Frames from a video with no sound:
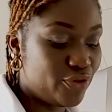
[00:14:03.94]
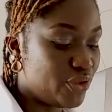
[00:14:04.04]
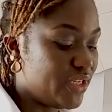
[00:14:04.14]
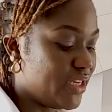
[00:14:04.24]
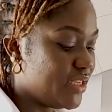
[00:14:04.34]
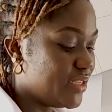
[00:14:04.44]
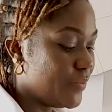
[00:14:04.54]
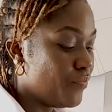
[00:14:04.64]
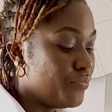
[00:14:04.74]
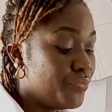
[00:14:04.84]
to this,
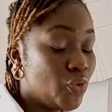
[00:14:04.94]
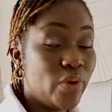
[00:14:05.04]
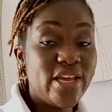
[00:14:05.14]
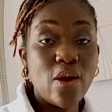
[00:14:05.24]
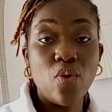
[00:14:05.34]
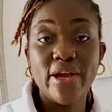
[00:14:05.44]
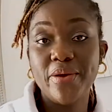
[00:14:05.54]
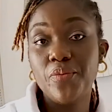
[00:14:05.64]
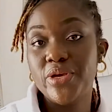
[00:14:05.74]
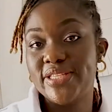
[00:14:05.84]
when you're
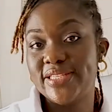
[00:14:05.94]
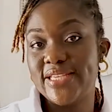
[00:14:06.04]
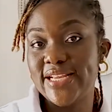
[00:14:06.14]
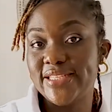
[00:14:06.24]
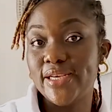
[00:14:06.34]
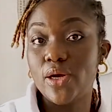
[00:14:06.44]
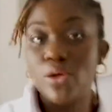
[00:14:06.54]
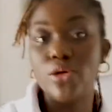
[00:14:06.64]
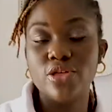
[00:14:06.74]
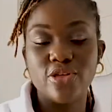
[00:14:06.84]
working with certain
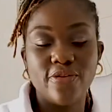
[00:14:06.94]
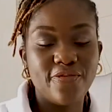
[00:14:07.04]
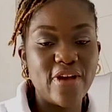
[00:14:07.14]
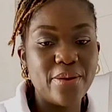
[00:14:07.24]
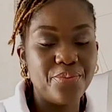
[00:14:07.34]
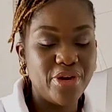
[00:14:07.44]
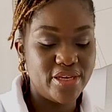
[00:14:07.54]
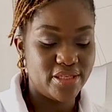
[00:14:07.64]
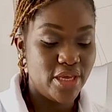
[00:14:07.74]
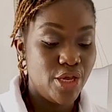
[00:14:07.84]
colors of fabrics,